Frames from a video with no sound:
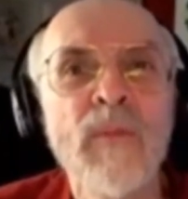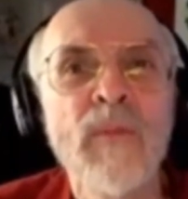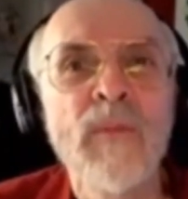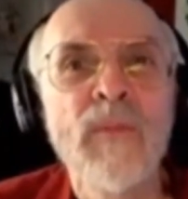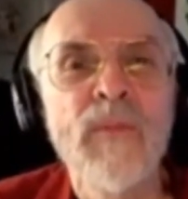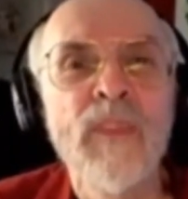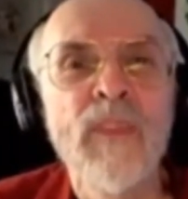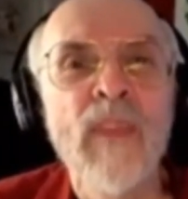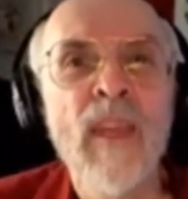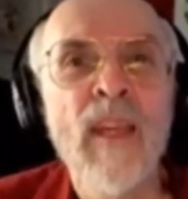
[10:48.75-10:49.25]

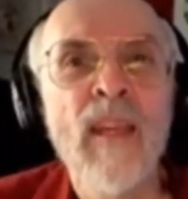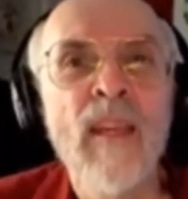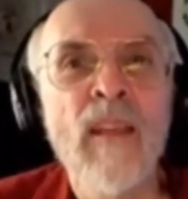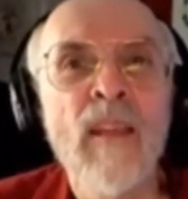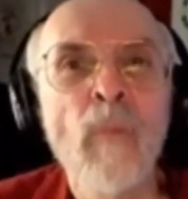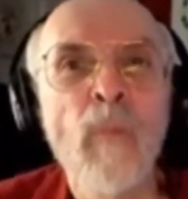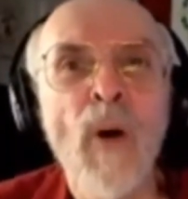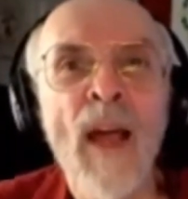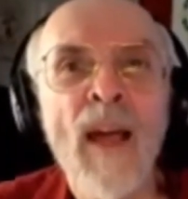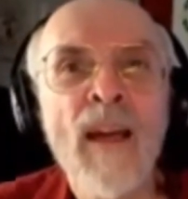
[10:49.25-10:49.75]
the
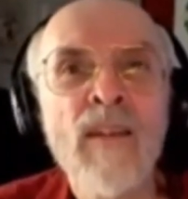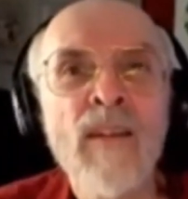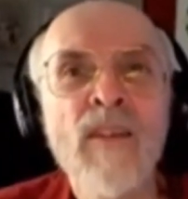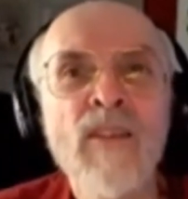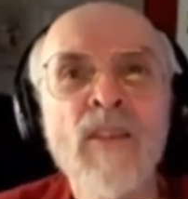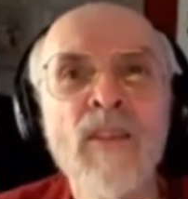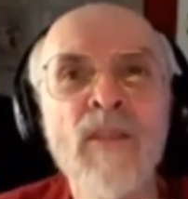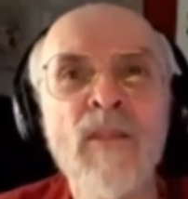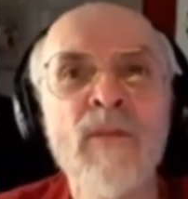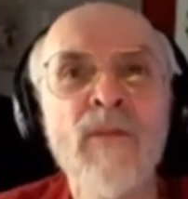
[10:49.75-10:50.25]
practice
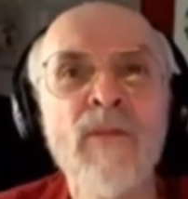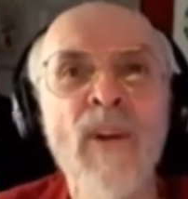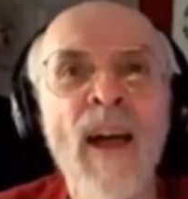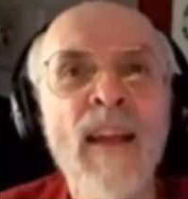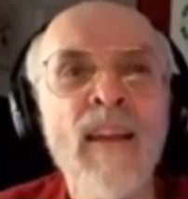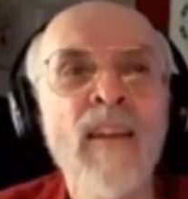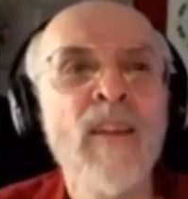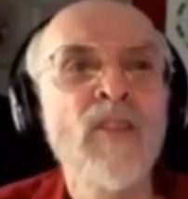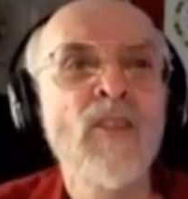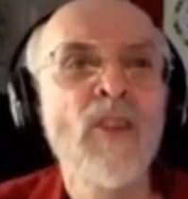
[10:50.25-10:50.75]
of
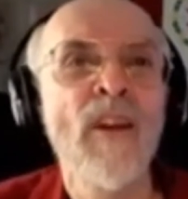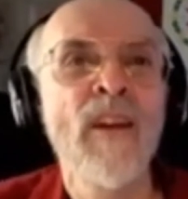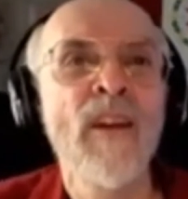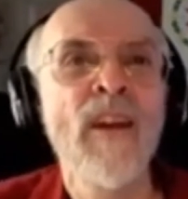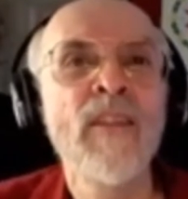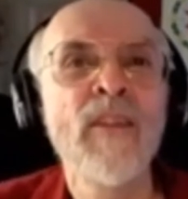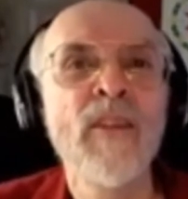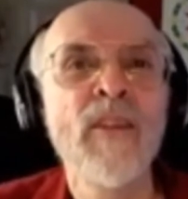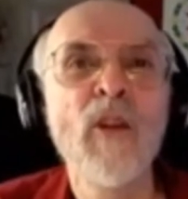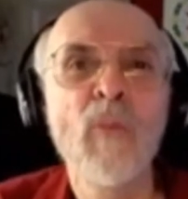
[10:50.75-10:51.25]
violence on other
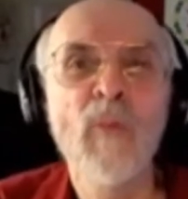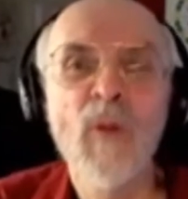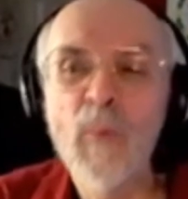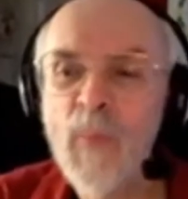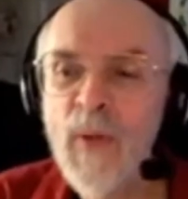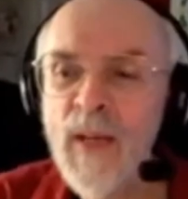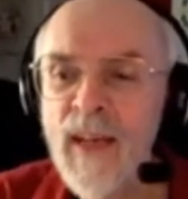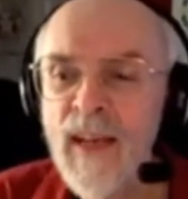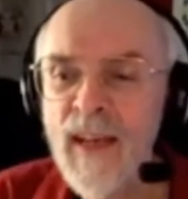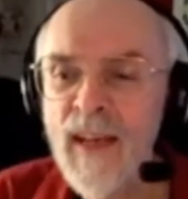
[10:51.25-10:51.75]
human
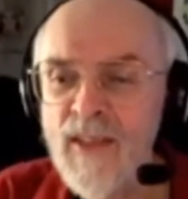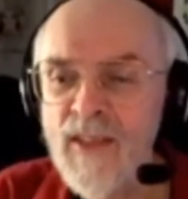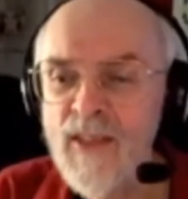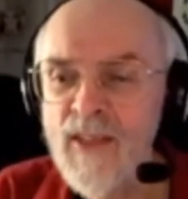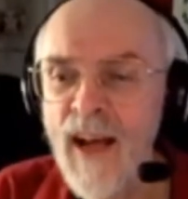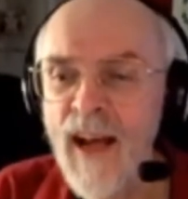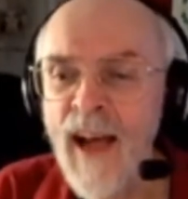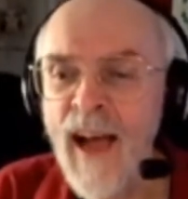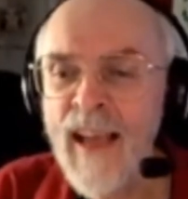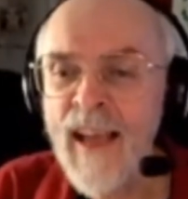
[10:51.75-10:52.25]
beings,
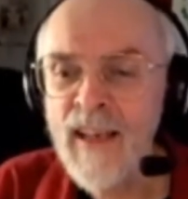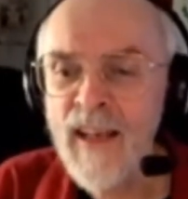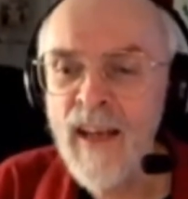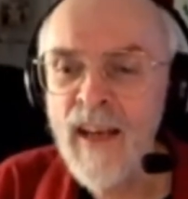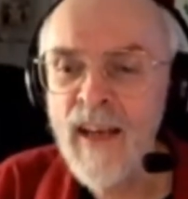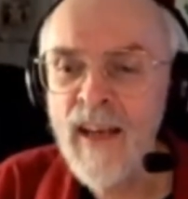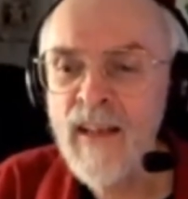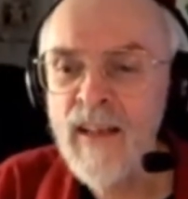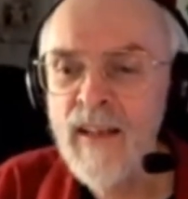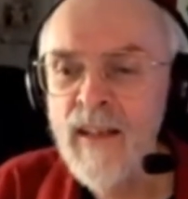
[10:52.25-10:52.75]
I
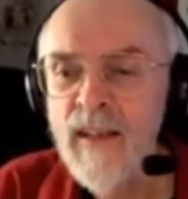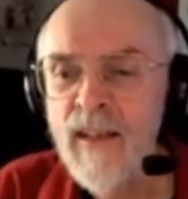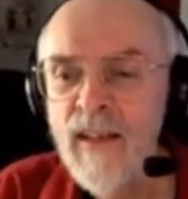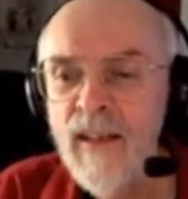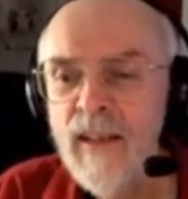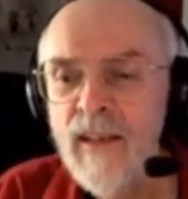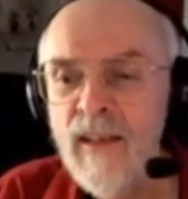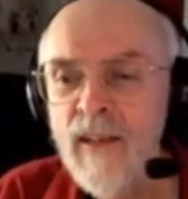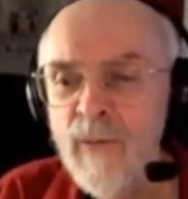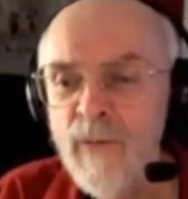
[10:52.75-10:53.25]
like
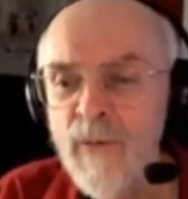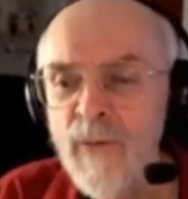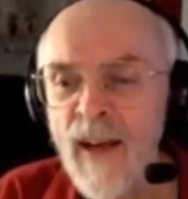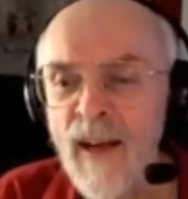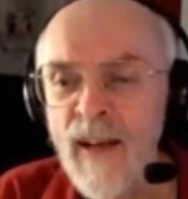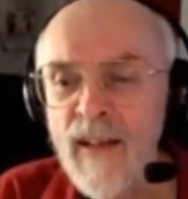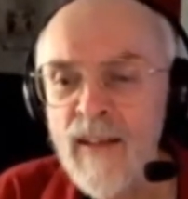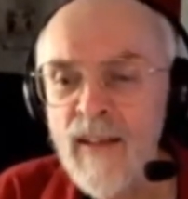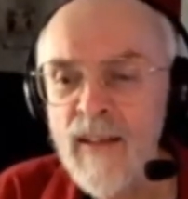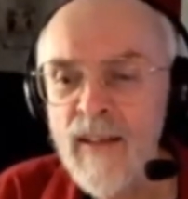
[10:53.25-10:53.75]
the
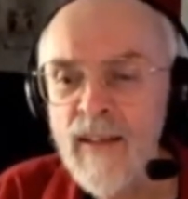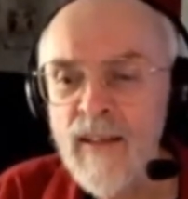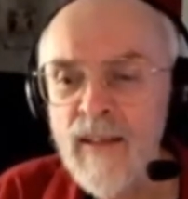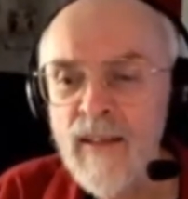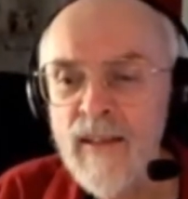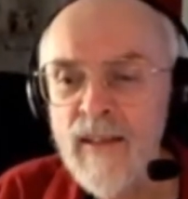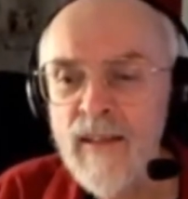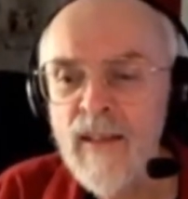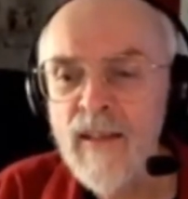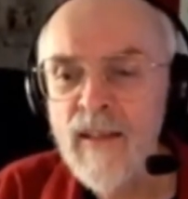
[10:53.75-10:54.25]
fact that
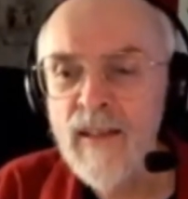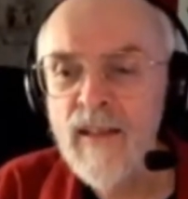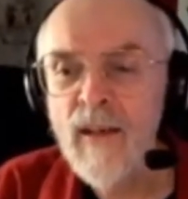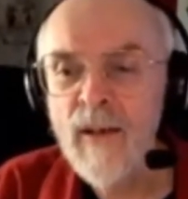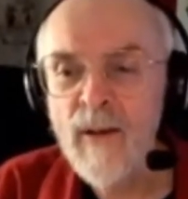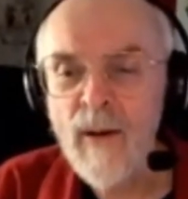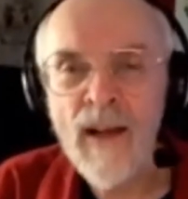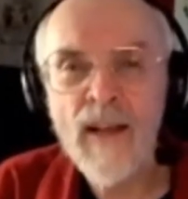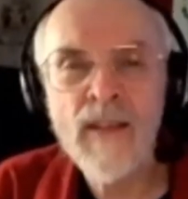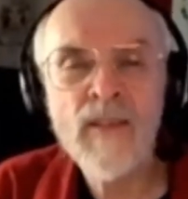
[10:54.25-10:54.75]

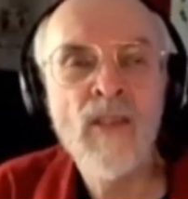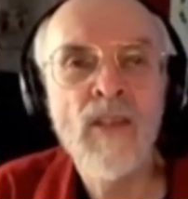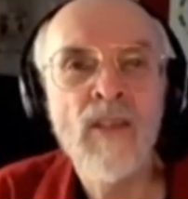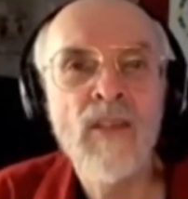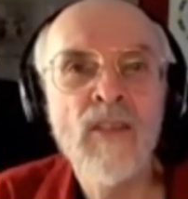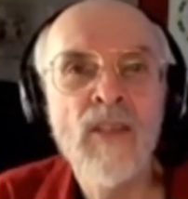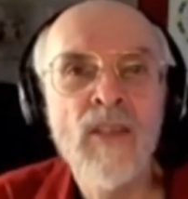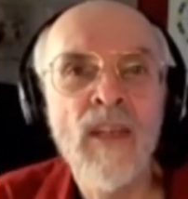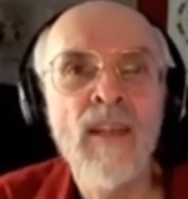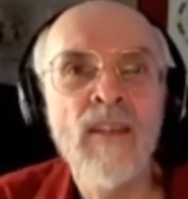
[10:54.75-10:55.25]
Carranza
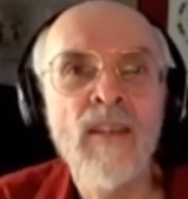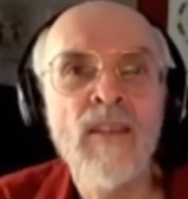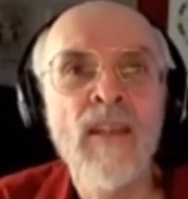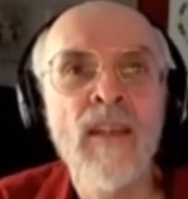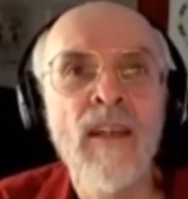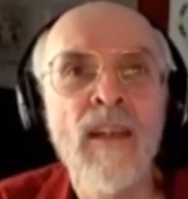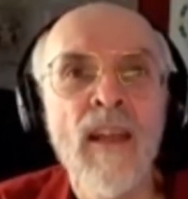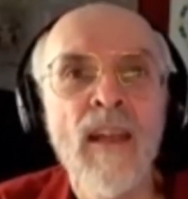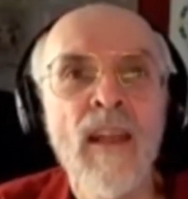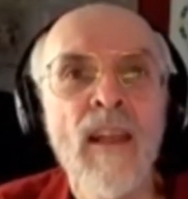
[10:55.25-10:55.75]
sees the
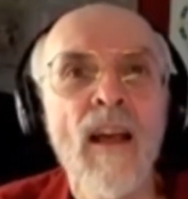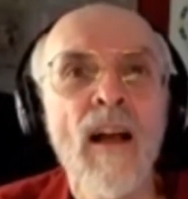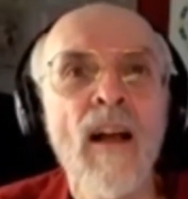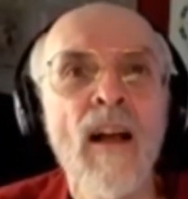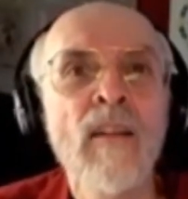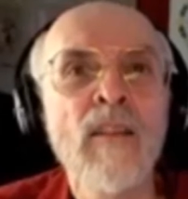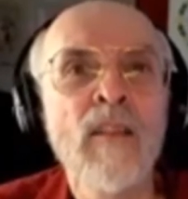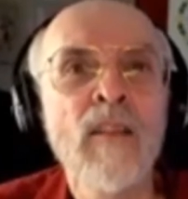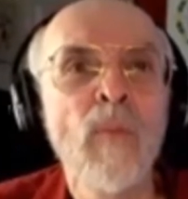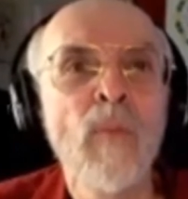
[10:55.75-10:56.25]

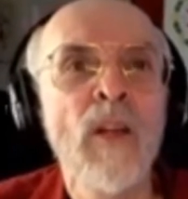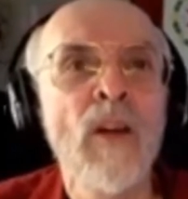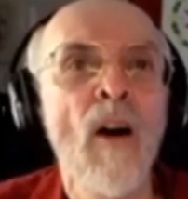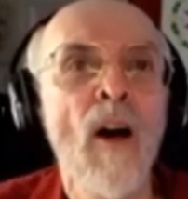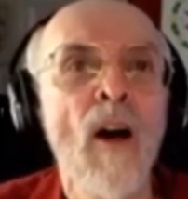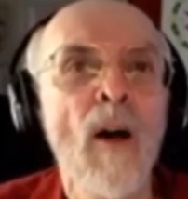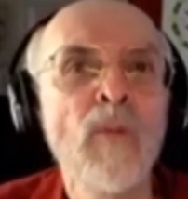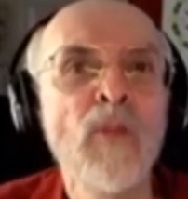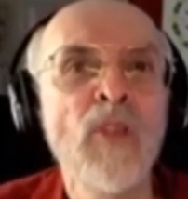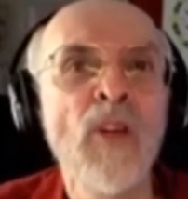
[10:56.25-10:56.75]
ultimate
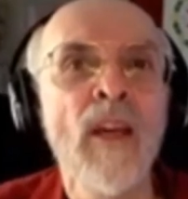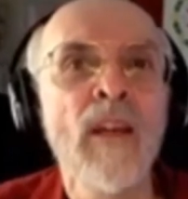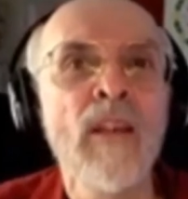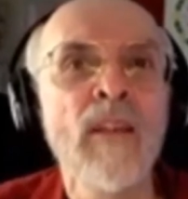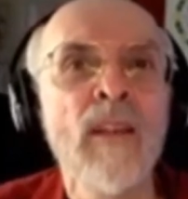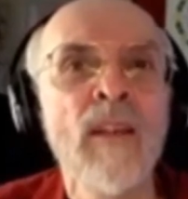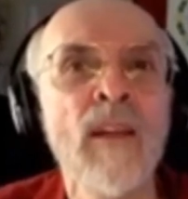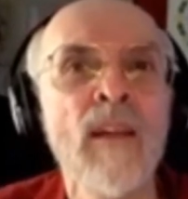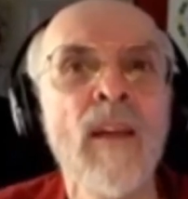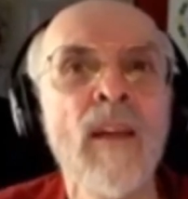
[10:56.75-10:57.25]
object
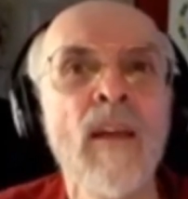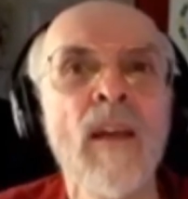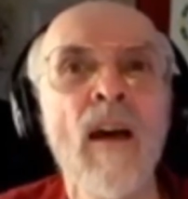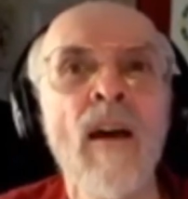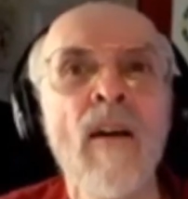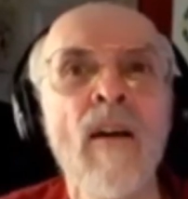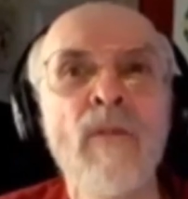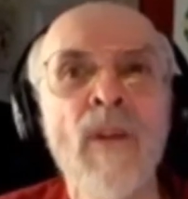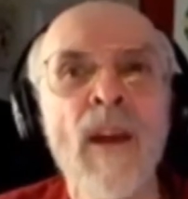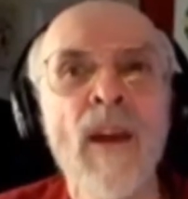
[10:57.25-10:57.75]
of
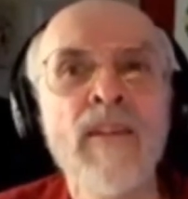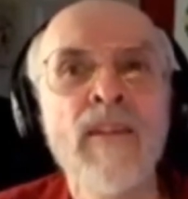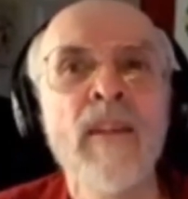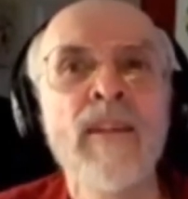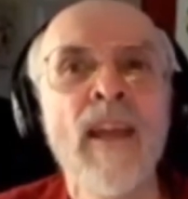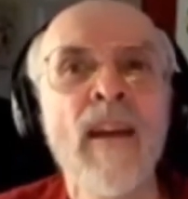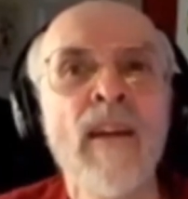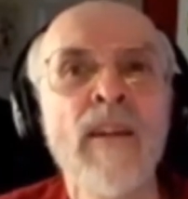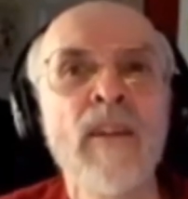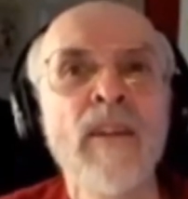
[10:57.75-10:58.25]

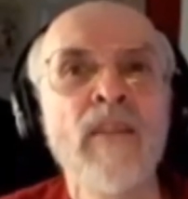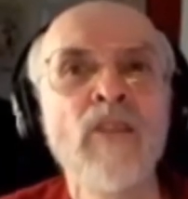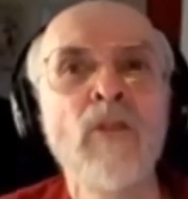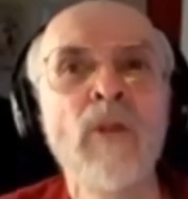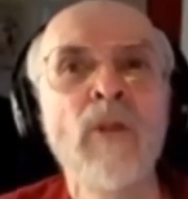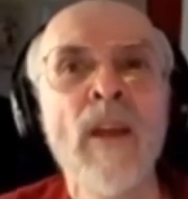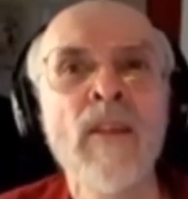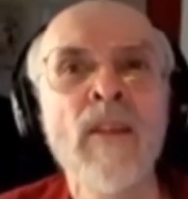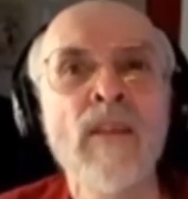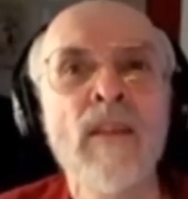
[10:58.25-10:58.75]
Verdadera
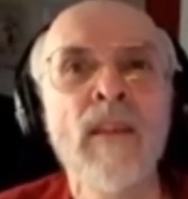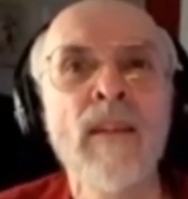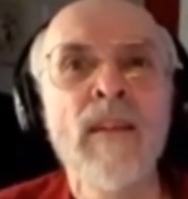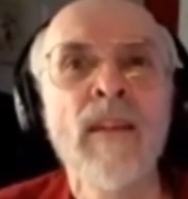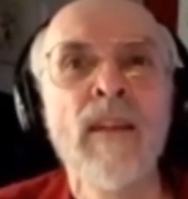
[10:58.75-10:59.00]
Destreza